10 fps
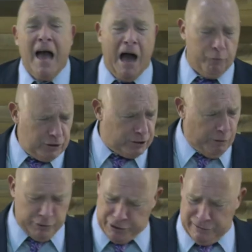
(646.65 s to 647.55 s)
I wish there
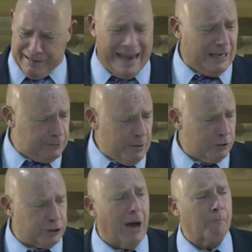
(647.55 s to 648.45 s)
was a
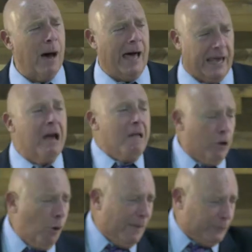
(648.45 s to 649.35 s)
daysman, somebody
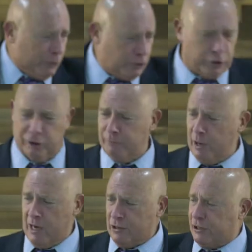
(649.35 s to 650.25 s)
who understood
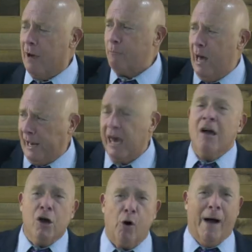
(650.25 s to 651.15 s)
me, somebody
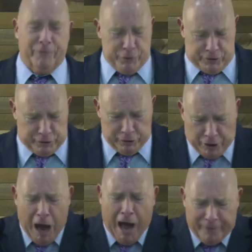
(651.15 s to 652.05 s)
who understood
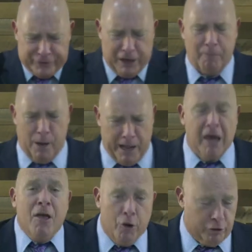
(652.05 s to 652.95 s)
God, somebody
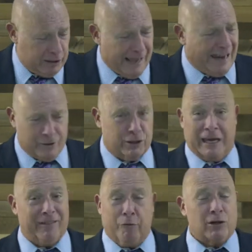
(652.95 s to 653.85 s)
who could get us
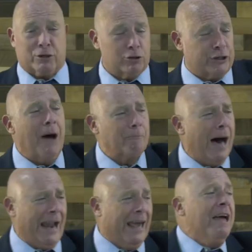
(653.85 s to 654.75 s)
together I wish that
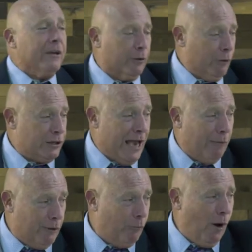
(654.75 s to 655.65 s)
somebody could reach
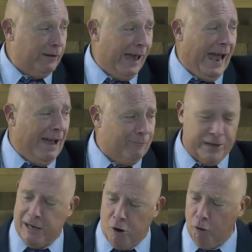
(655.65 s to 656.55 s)
out with one hand,
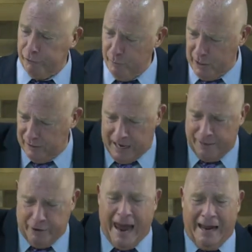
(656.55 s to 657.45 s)
take hold of me in the
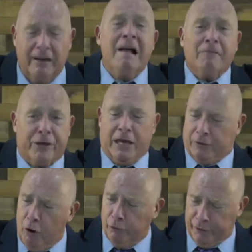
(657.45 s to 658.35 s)
other hand, take
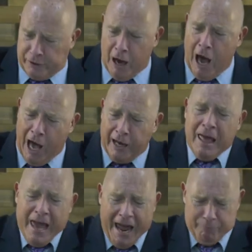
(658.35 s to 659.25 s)
hold of God,
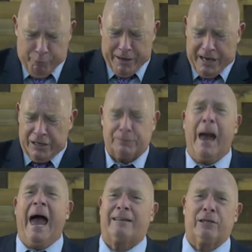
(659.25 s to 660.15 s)
and bring us
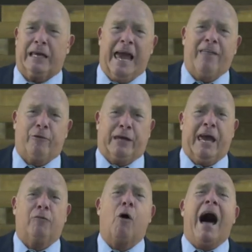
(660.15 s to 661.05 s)
back together
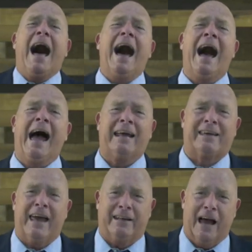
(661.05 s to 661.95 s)
again. Why
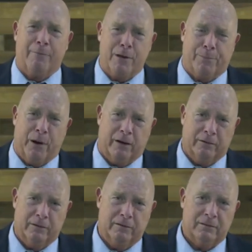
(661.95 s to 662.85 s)
can't I be pardoned?